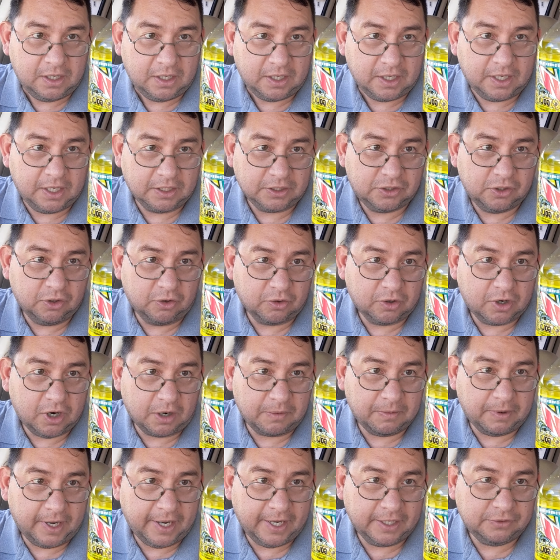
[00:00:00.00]
Uh, total
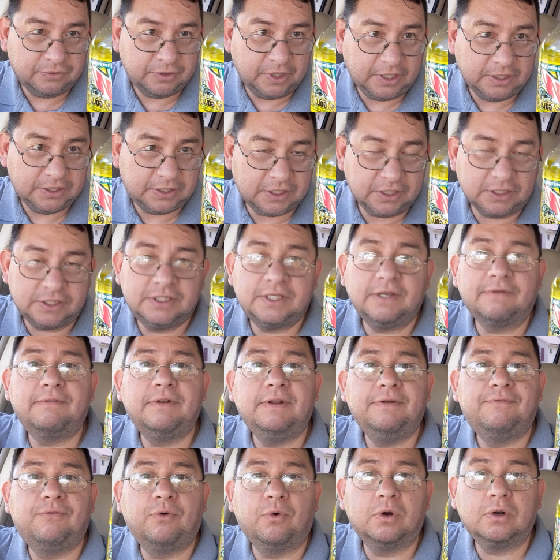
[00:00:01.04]
carbohydrates
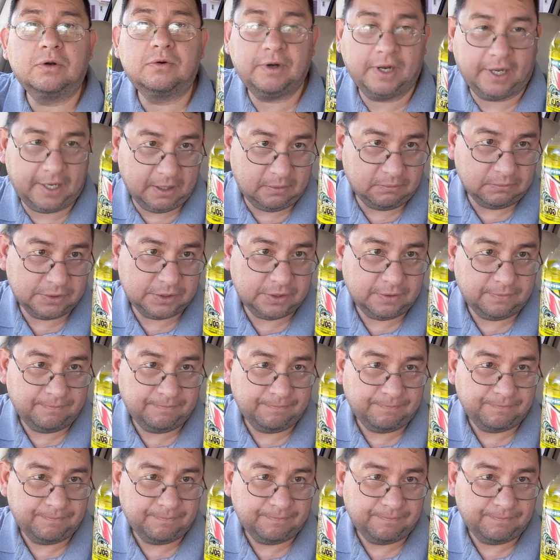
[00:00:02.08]
74 grams.